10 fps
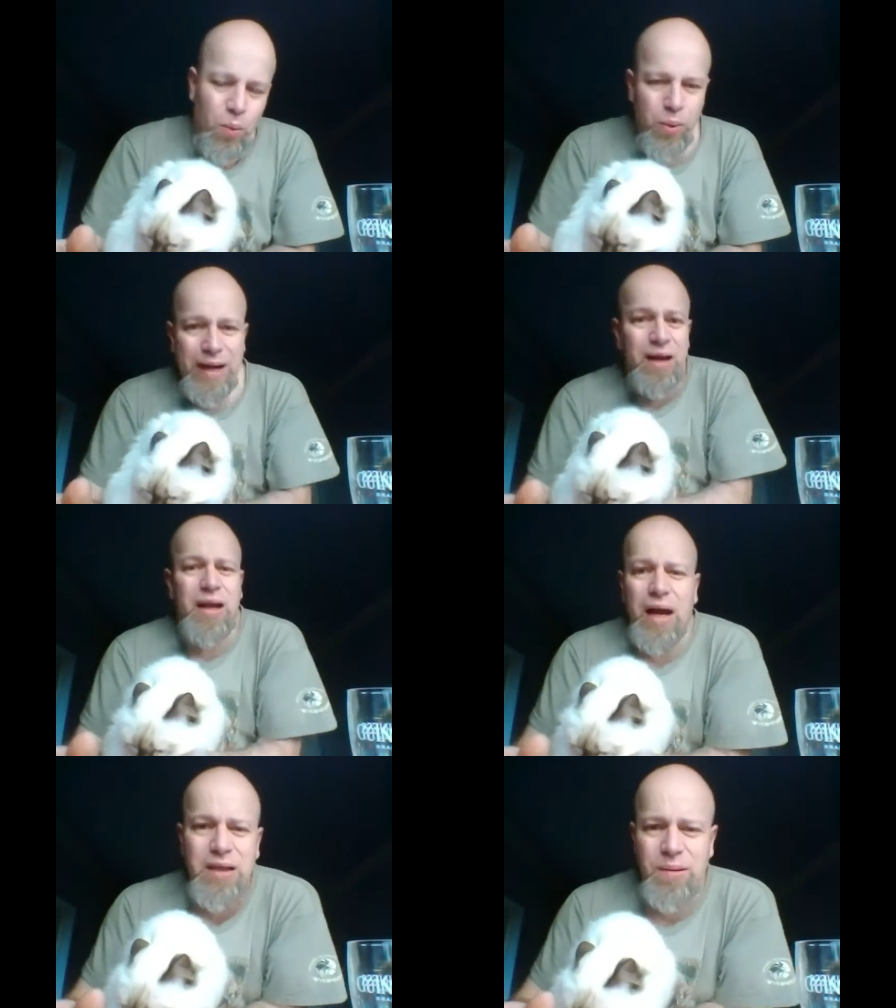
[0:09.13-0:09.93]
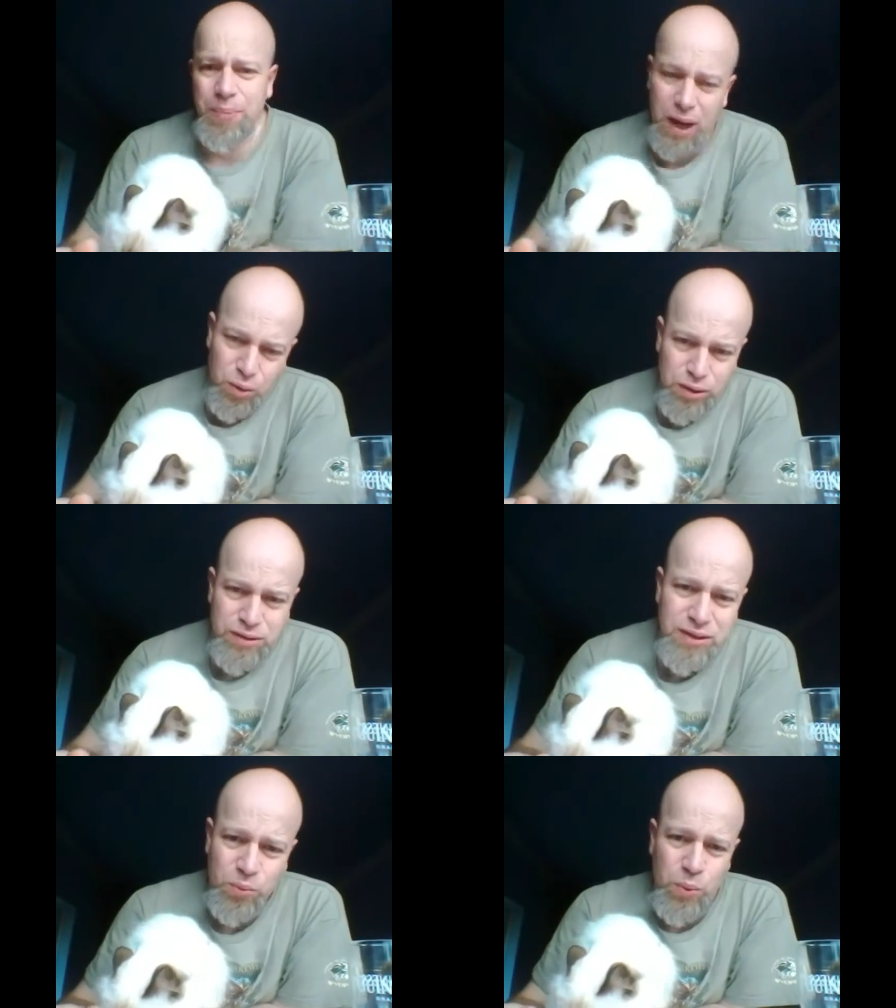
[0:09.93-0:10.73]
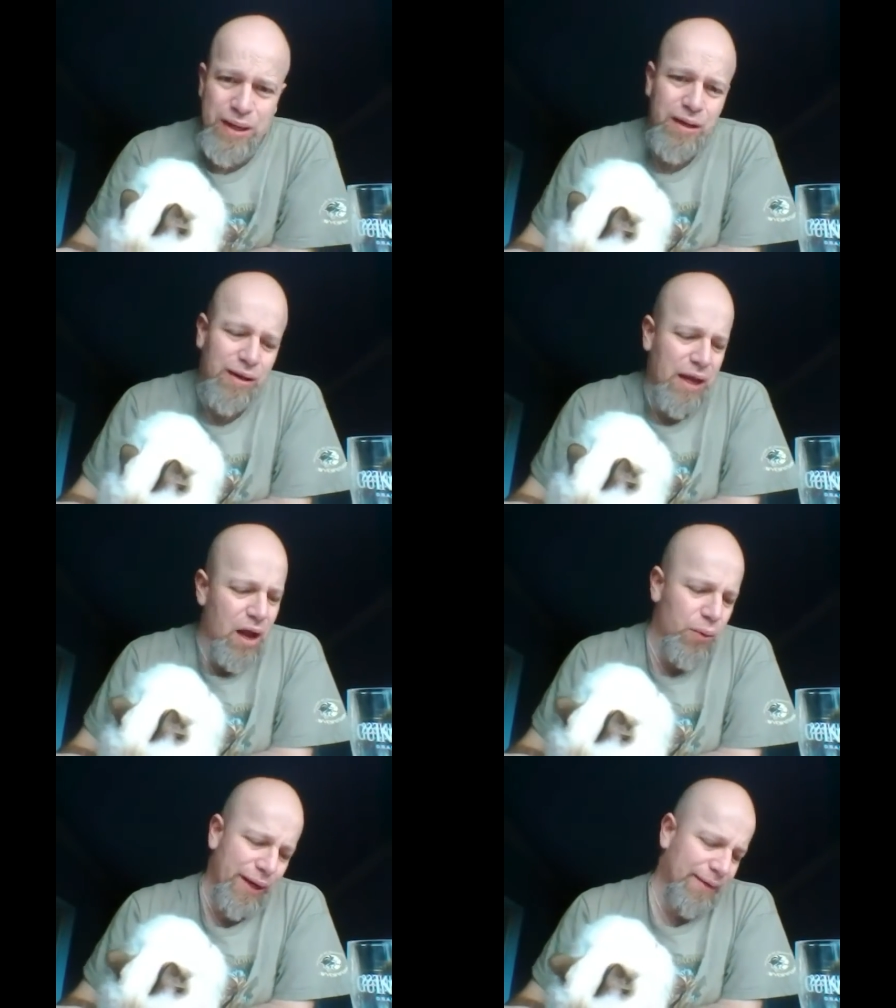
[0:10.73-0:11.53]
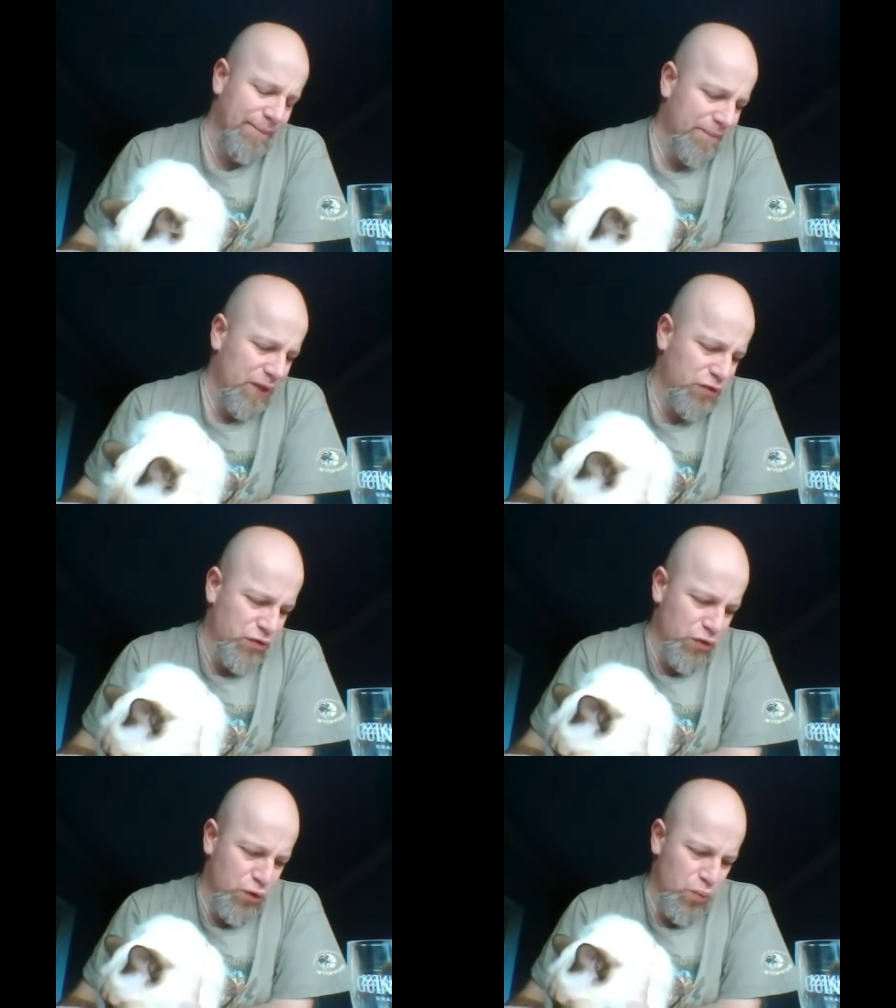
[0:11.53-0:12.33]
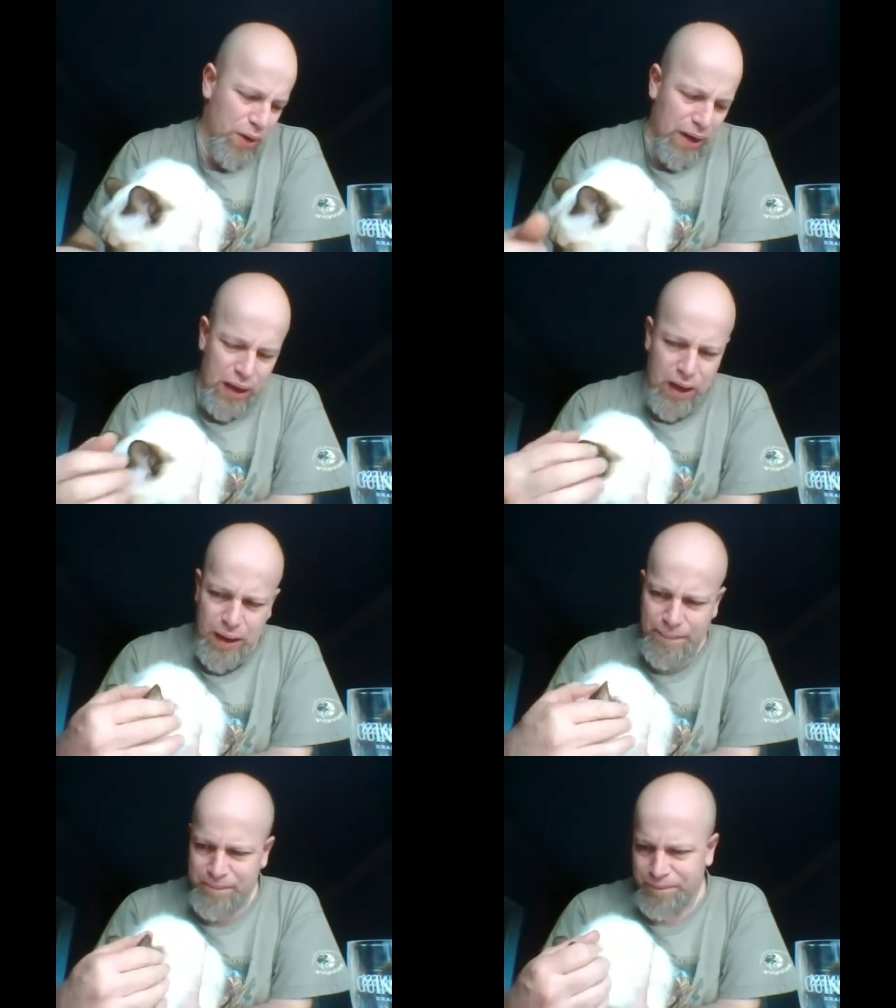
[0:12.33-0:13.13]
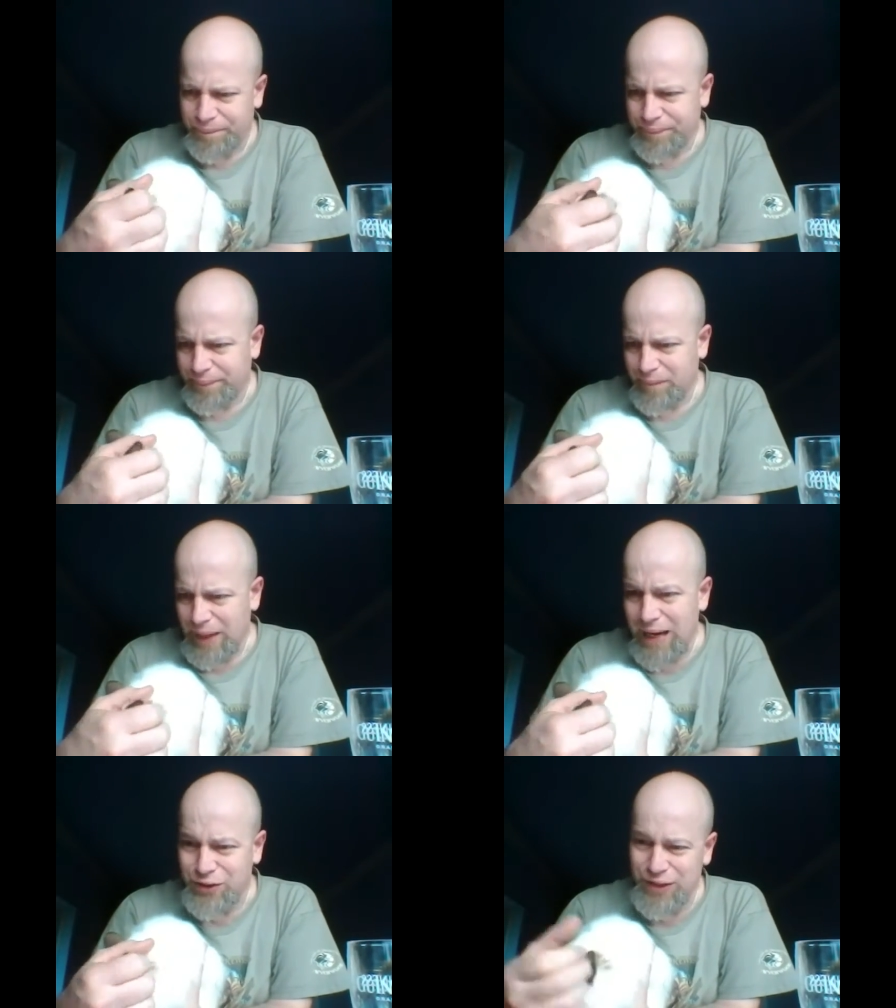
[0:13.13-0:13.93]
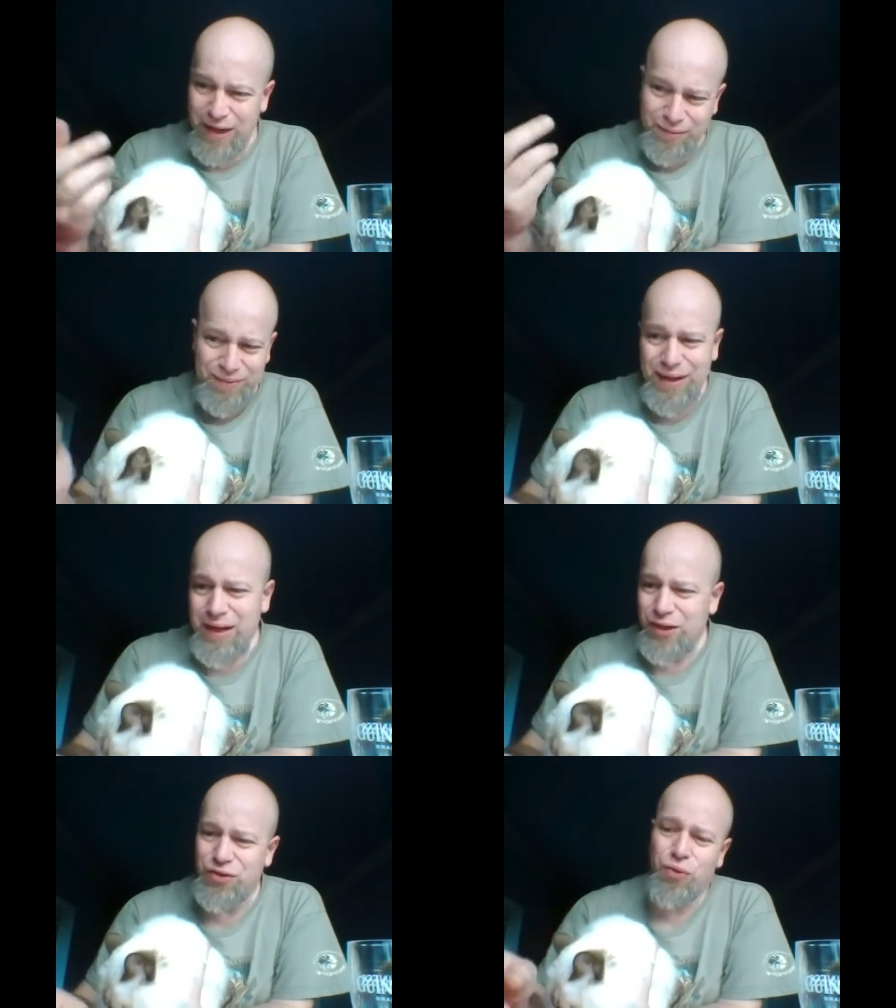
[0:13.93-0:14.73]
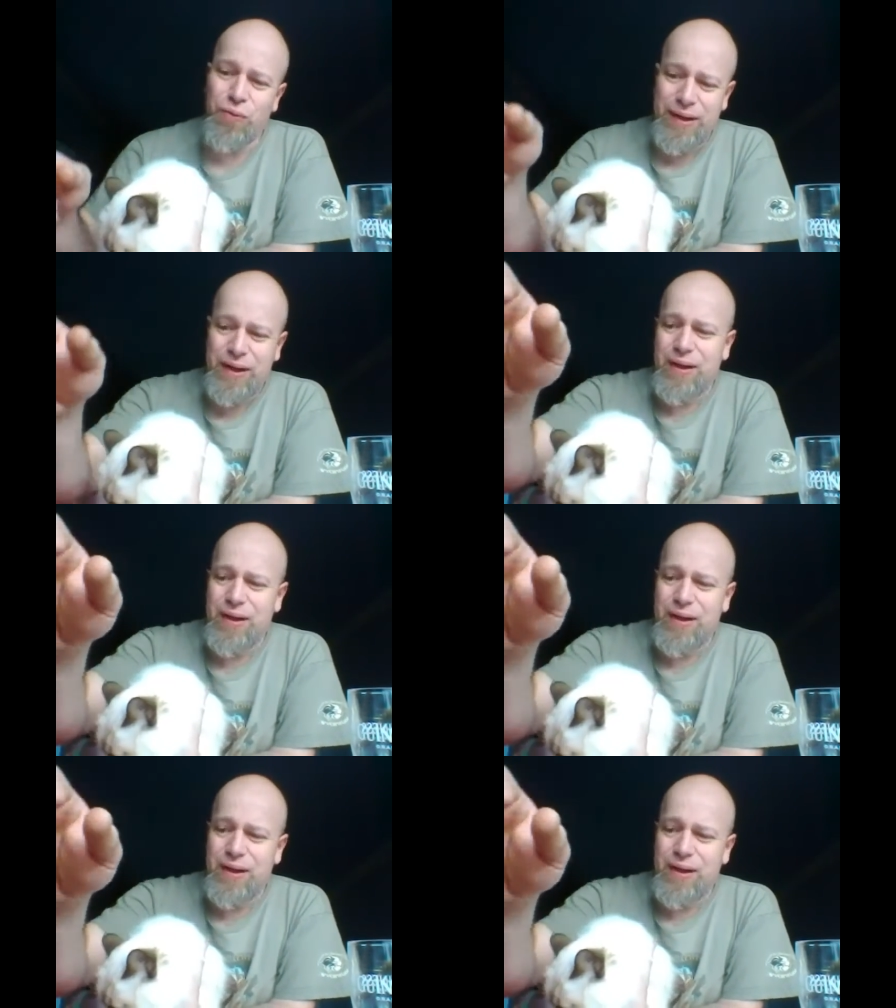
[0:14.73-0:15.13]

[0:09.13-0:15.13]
We are going to Poland. We are going to um, actually our story.